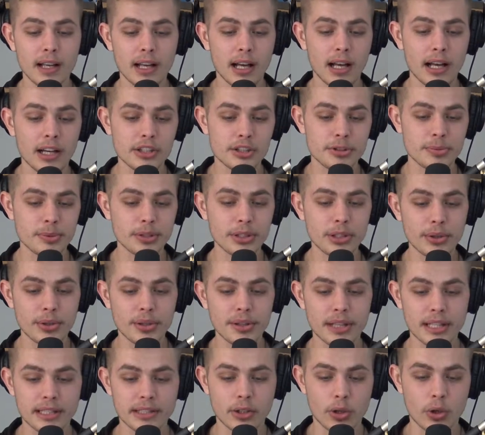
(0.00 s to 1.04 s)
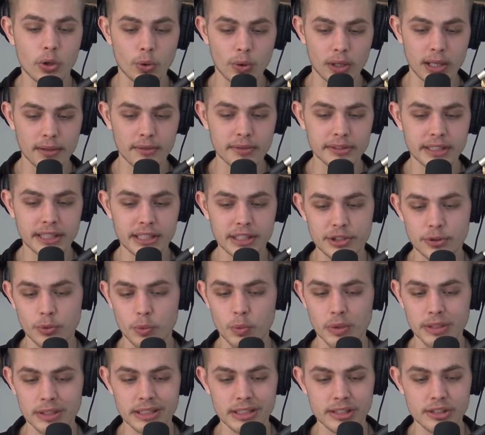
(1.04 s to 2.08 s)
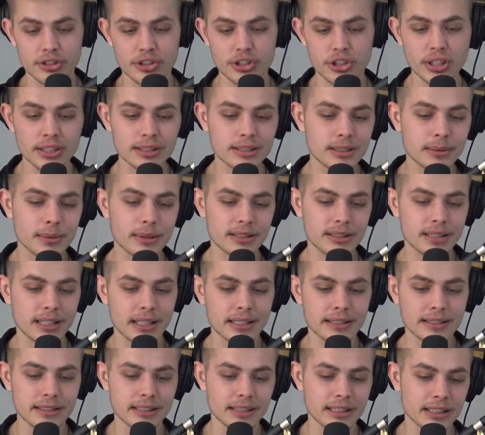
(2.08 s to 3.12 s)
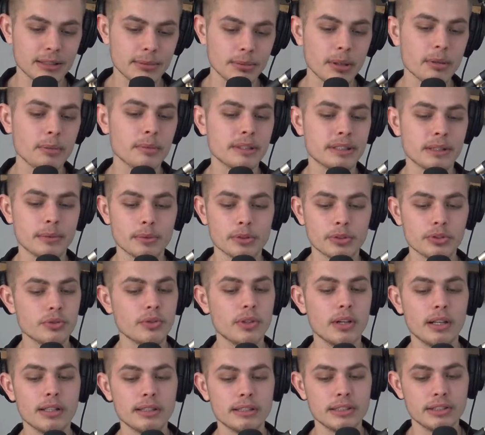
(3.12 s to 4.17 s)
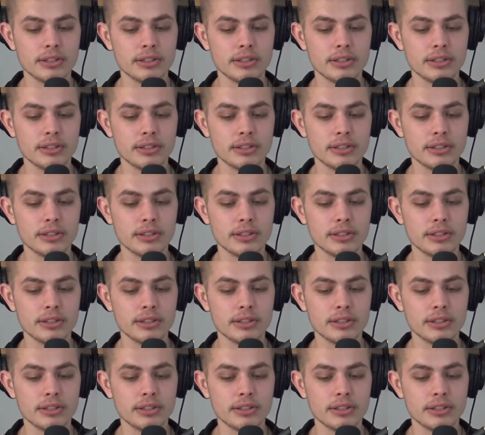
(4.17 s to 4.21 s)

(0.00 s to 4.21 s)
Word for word: Uh, it should be noted that the whole conversation wasn't just about Tyson experimenting with drugs.